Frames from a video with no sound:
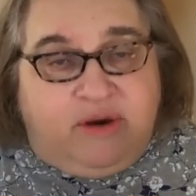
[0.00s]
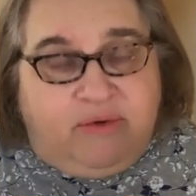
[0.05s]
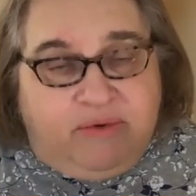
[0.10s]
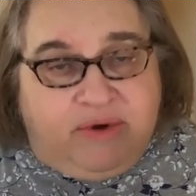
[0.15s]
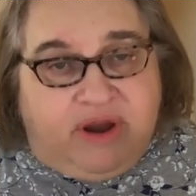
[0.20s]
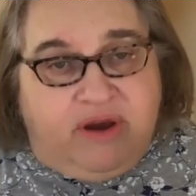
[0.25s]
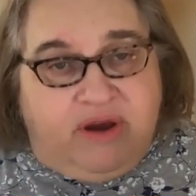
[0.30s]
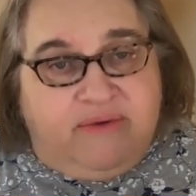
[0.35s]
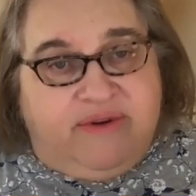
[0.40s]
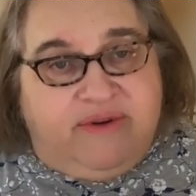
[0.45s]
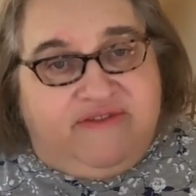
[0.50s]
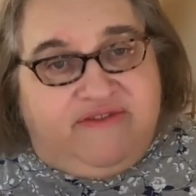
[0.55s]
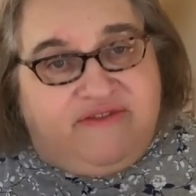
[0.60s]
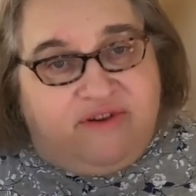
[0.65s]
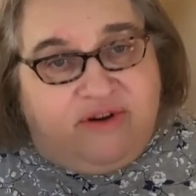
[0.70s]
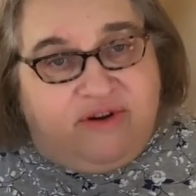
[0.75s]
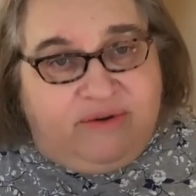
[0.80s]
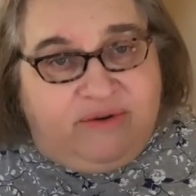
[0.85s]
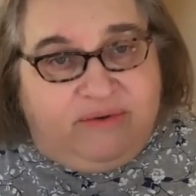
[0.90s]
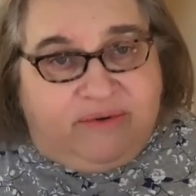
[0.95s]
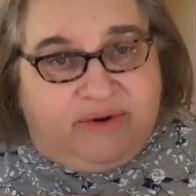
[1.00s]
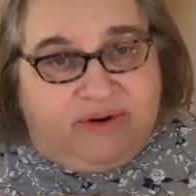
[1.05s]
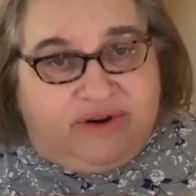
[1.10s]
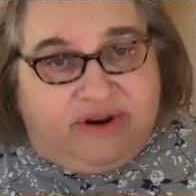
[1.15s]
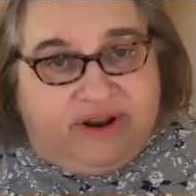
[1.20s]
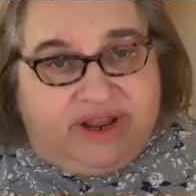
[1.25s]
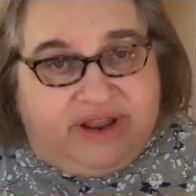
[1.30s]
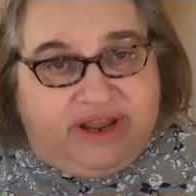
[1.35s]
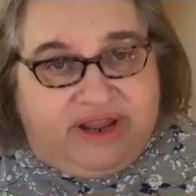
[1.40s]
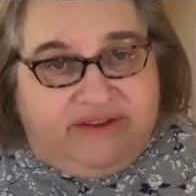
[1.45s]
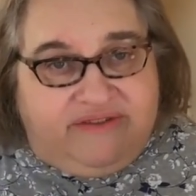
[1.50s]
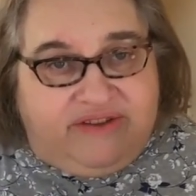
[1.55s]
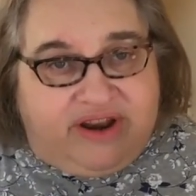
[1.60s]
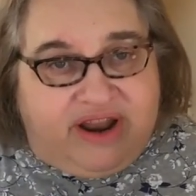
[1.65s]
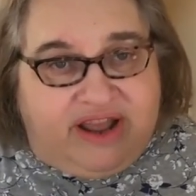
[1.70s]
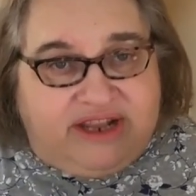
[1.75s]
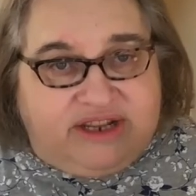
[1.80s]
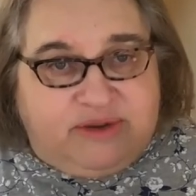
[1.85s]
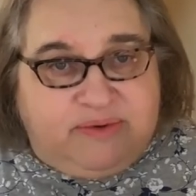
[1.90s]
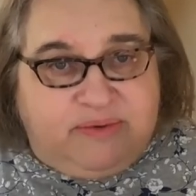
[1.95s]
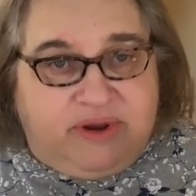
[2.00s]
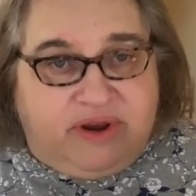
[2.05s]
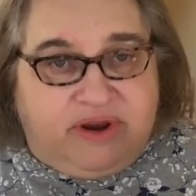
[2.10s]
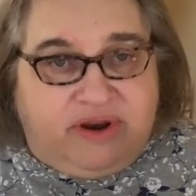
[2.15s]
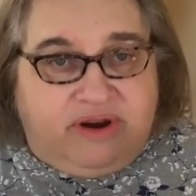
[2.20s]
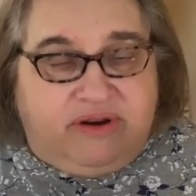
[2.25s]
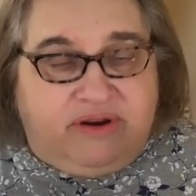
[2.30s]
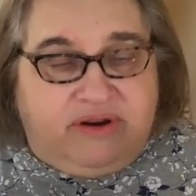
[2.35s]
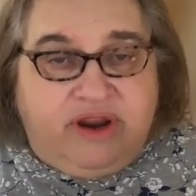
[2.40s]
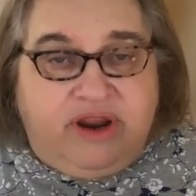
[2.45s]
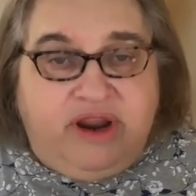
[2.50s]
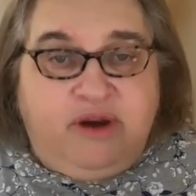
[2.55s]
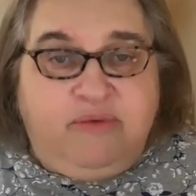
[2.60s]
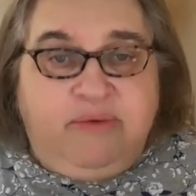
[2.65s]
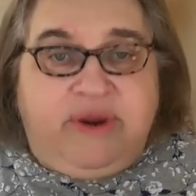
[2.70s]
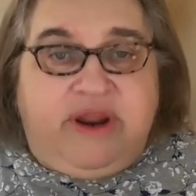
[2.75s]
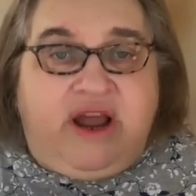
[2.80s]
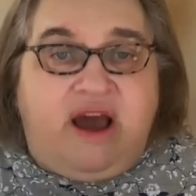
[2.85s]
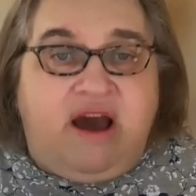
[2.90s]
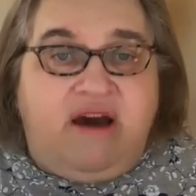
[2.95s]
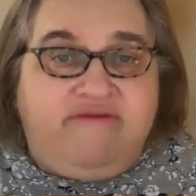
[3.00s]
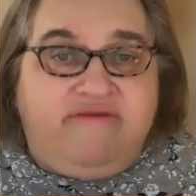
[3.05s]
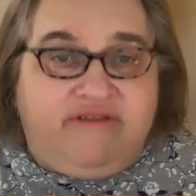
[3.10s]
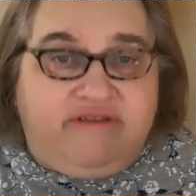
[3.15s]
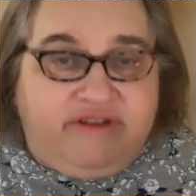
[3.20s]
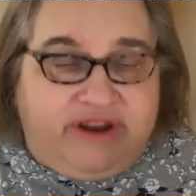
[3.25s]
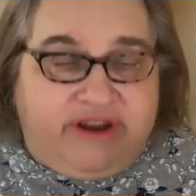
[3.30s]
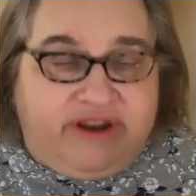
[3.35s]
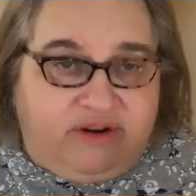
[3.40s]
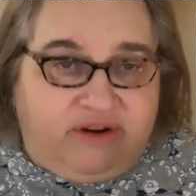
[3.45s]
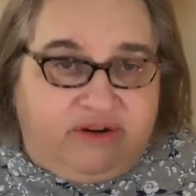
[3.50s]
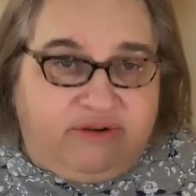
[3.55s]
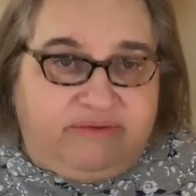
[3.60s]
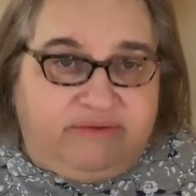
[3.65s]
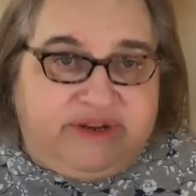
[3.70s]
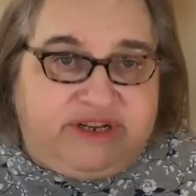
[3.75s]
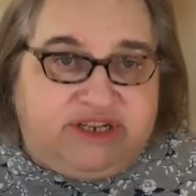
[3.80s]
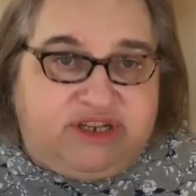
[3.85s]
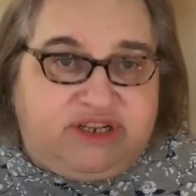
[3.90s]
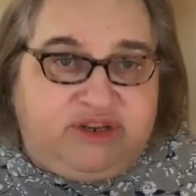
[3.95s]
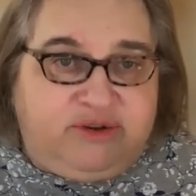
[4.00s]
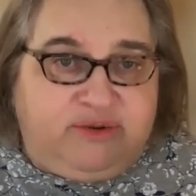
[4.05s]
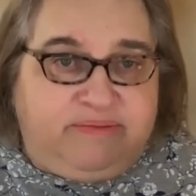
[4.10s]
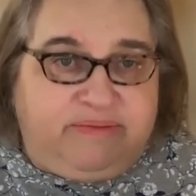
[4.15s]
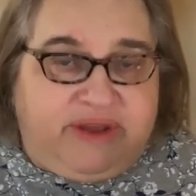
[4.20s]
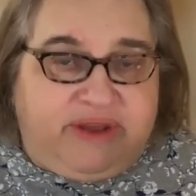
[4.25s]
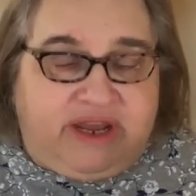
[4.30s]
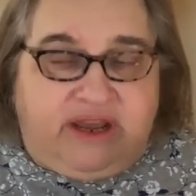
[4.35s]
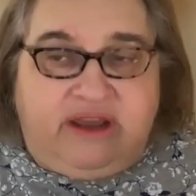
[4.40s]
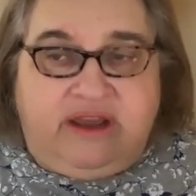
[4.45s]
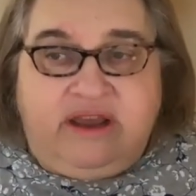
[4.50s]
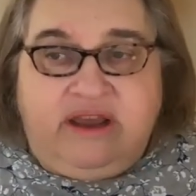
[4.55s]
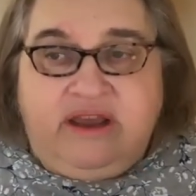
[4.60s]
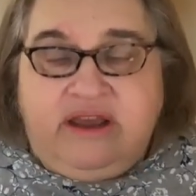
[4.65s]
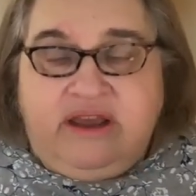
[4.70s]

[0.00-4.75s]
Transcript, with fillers: we're going forward even as we are recovering or resuming.